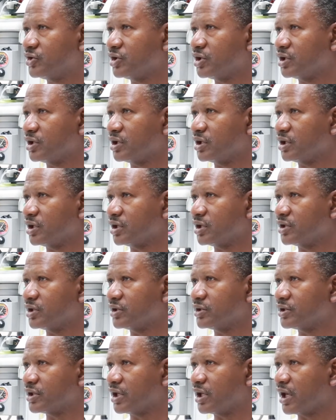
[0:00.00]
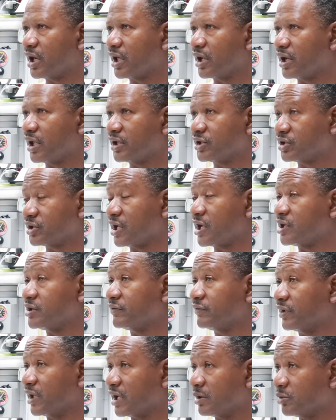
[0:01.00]
she is at a
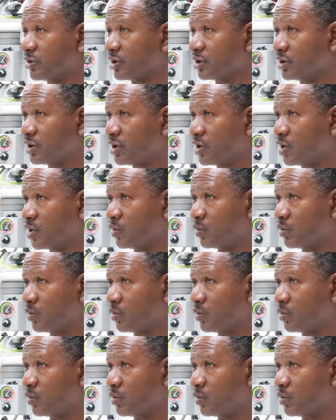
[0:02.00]
stage of labor